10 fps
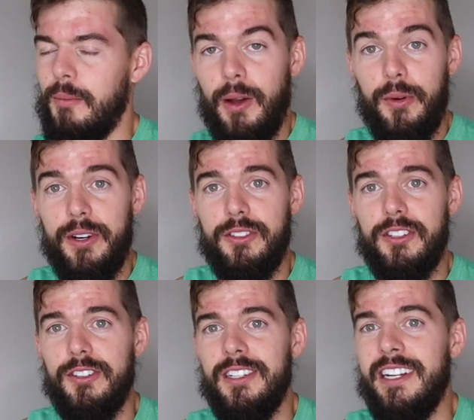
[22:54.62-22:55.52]
my
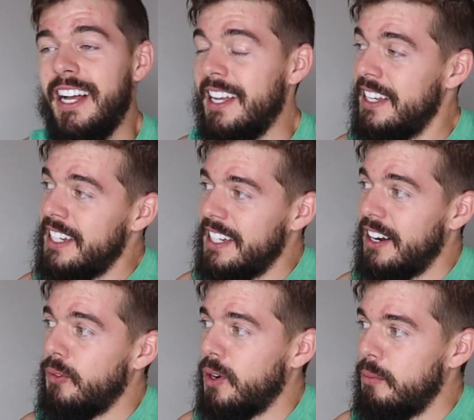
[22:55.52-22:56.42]
windowsill and I
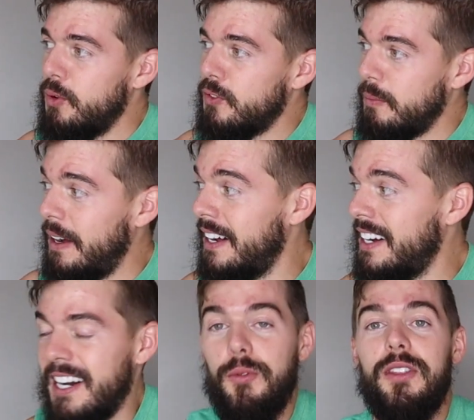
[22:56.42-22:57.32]
don't want to move them.
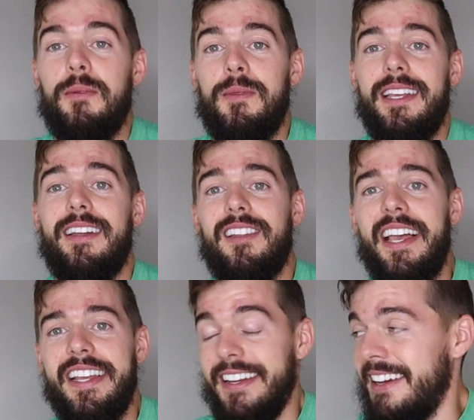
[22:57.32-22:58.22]
I want them to get
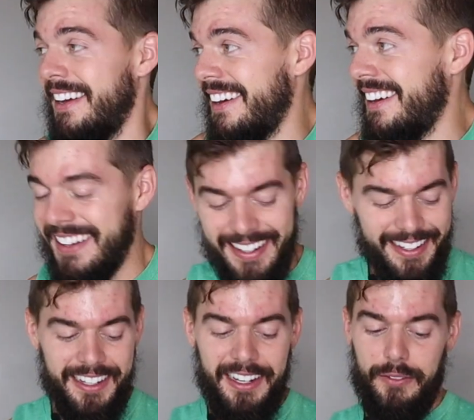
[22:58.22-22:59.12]
light.
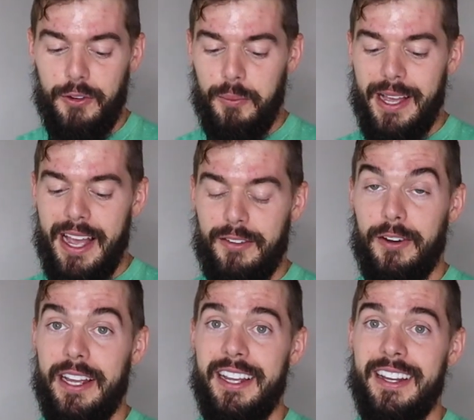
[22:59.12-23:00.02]
I'd feel bad if
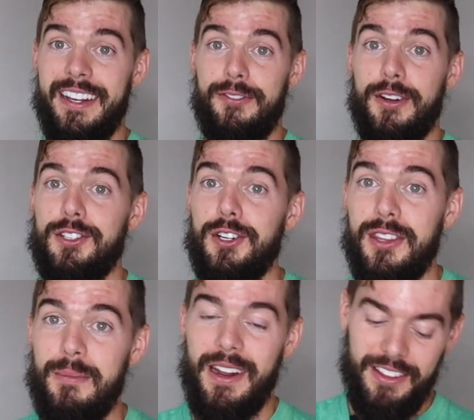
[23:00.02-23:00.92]
I took
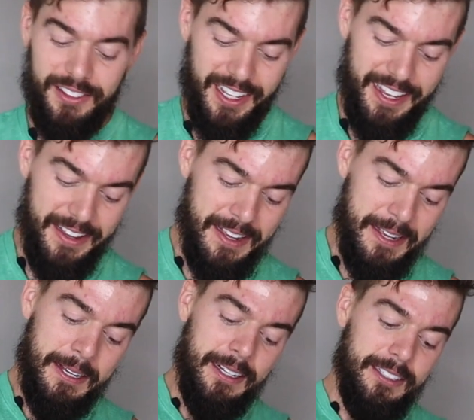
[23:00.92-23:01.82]
them out of the light.
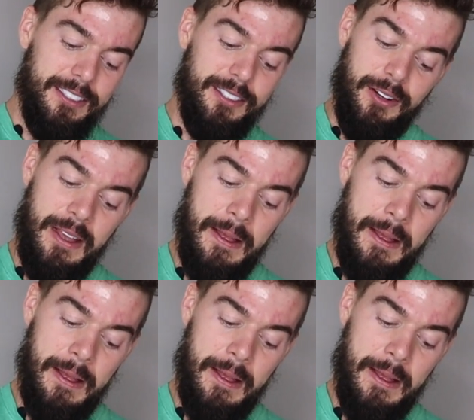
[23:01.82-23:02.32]
So